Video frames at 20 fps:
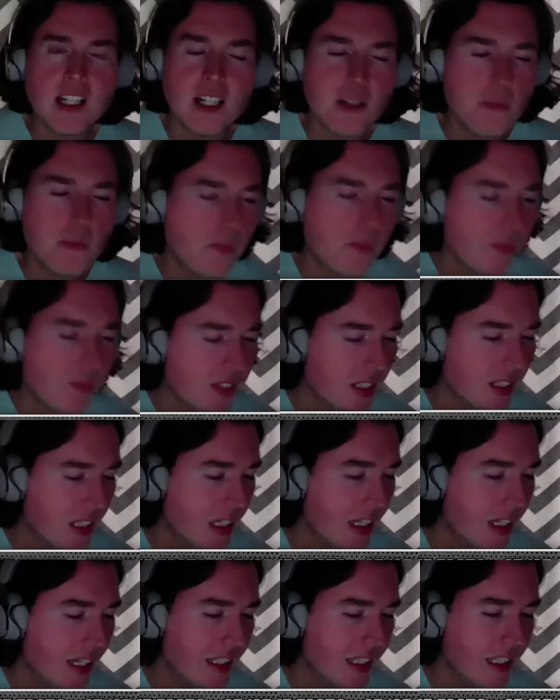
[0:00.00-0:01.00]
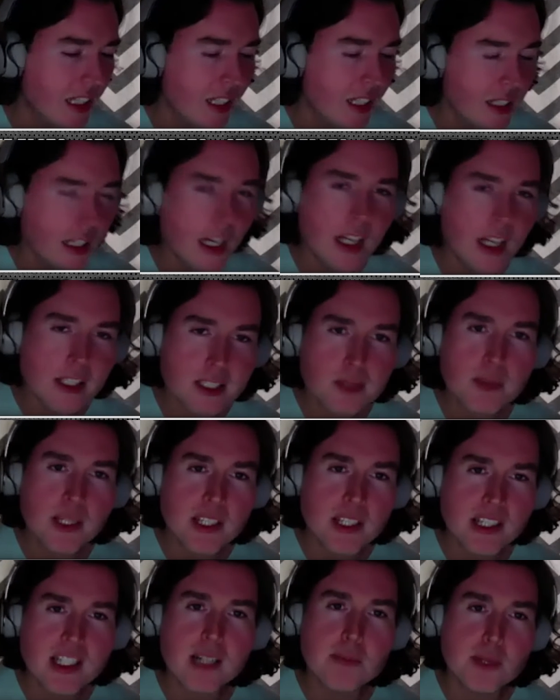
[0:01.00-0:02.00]
um like yeah,
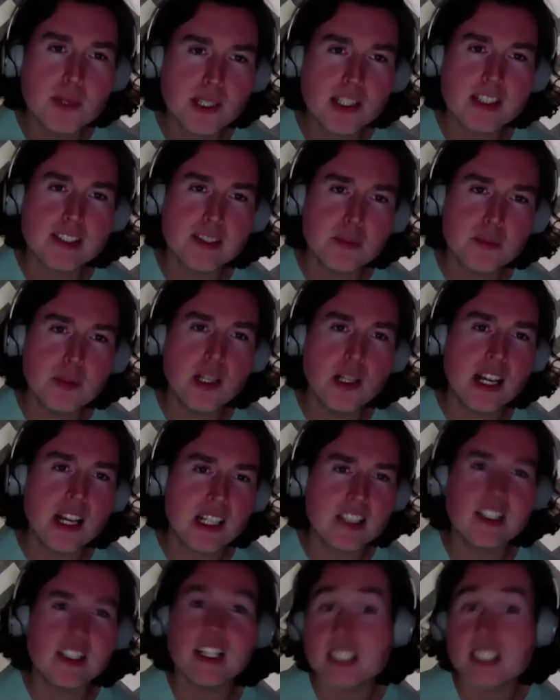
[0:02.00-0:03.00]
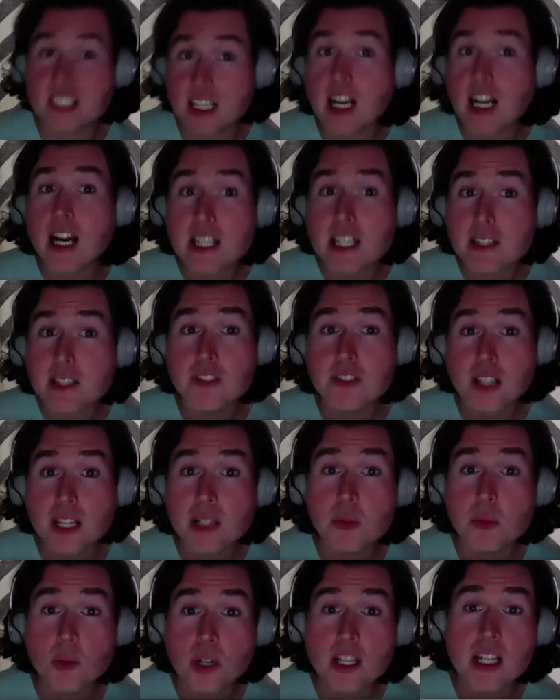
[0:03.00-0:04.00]
speaking up against the blacks. That's kind of
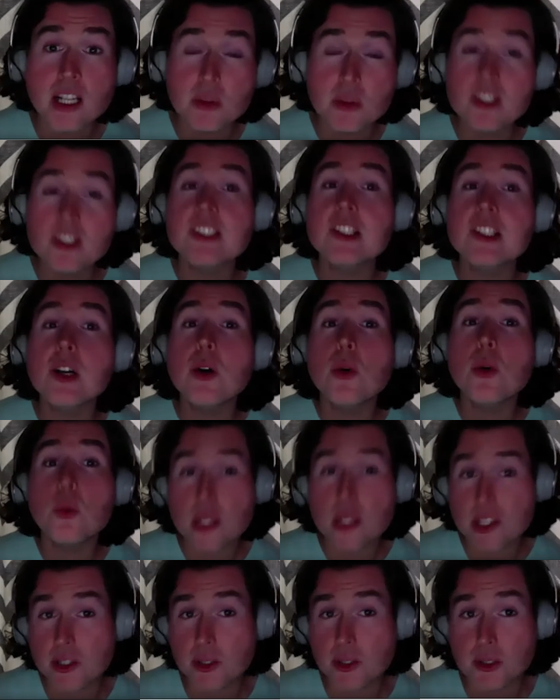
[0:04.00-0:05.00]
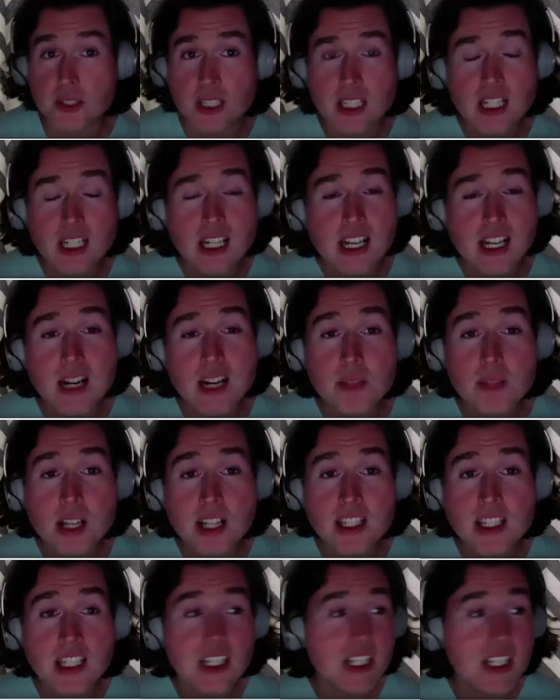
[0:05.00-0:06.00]
like what it, it was so weird. And I'm
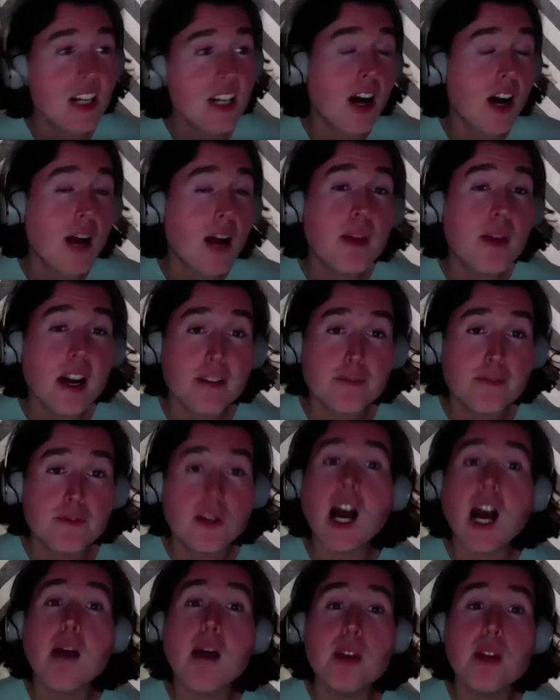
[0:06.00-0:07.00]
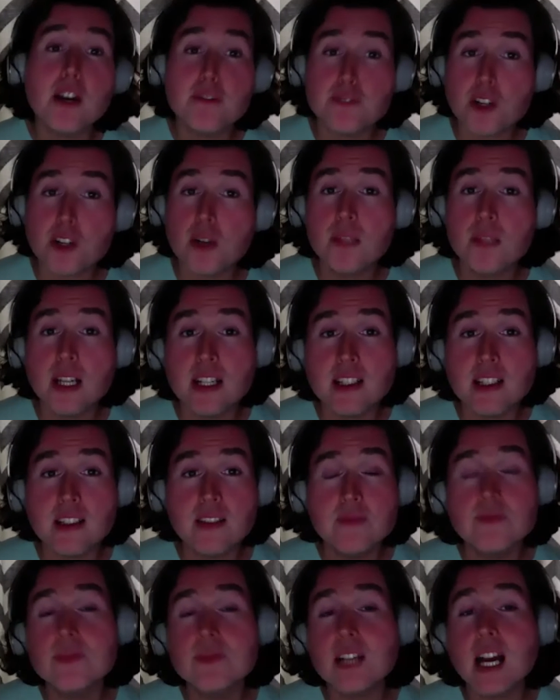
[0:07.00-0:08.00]
like, you know, I'm not I'm not from like
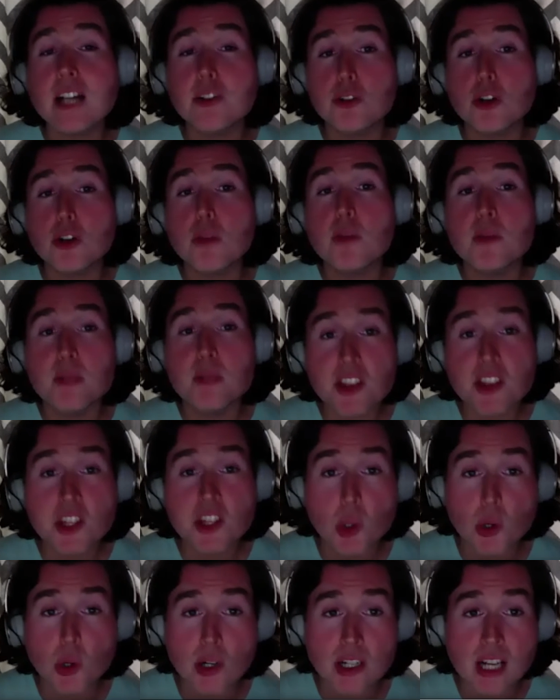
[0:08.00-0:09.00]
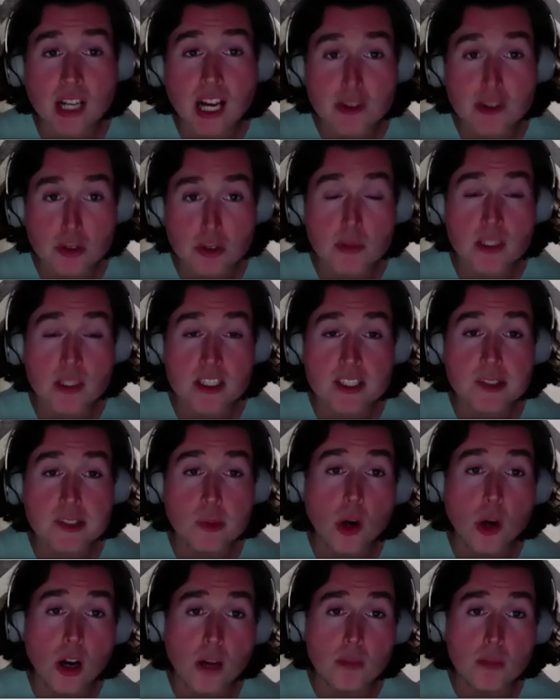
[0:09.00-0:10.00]
I grew up in Methuen. I grew up in a
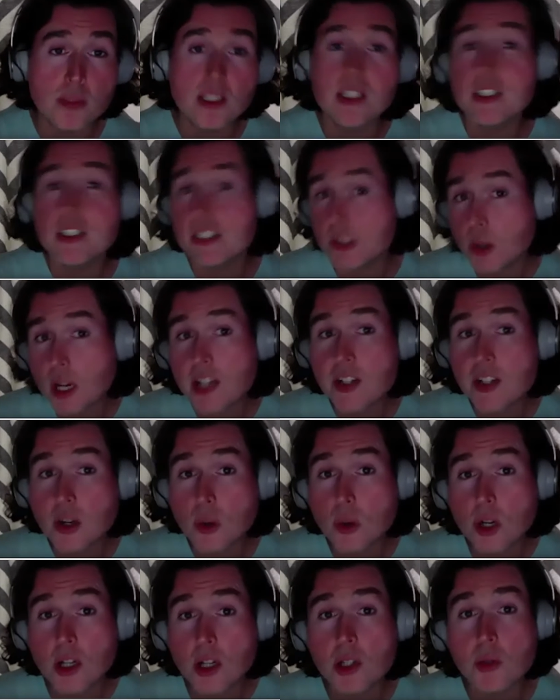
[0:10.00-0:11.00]
swamp. So I know